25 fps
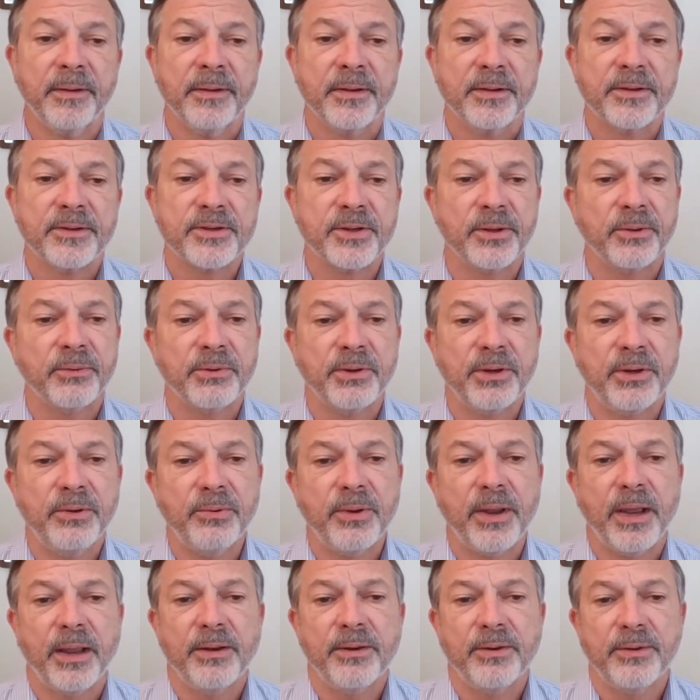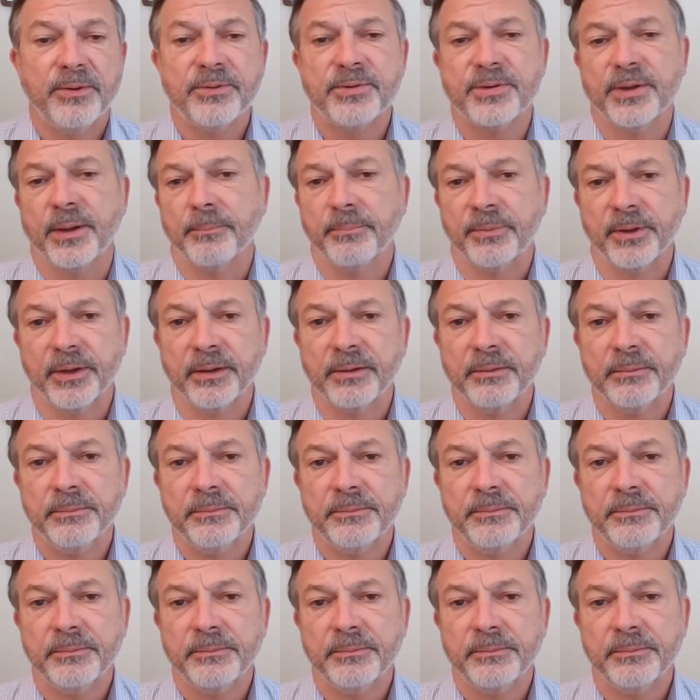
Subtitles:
So you can do something